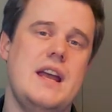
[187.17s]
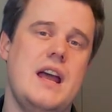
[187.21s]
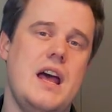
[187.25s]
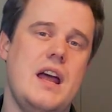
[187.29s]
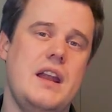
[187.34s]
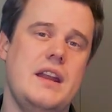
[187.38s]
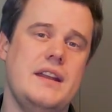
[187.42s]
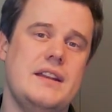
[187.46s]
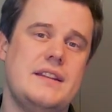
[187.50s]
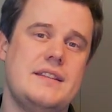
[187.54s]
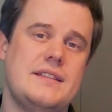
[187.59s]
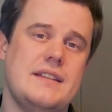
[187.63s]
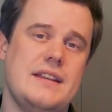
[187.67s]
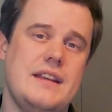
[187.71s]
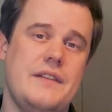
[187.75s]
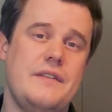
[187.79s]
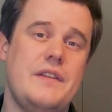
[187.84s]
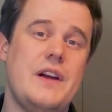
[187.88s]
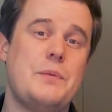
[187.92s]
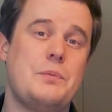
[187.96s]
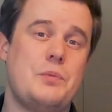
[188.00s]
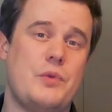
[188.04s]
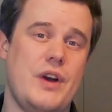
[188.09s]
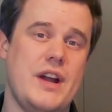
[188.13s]
and it
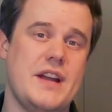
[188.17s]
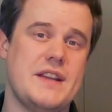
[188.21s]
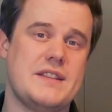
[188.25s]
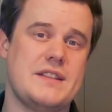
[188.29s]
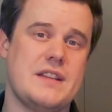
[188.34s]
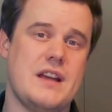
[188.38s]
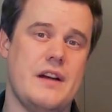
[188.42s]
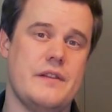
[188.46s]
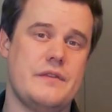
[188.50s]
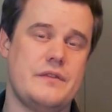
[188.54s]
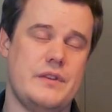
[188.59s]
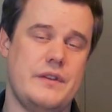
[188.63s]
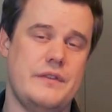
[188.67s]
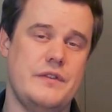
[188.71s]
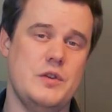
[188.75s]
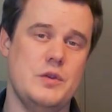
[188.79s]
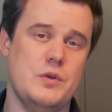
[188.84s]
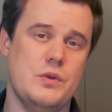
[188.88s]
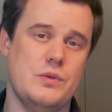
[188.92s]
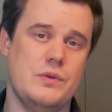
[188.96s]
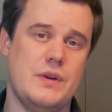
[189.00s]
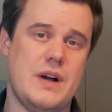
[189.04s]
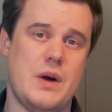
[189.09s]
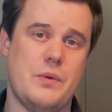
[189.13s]
evaporates after a
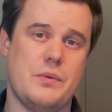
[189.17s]
few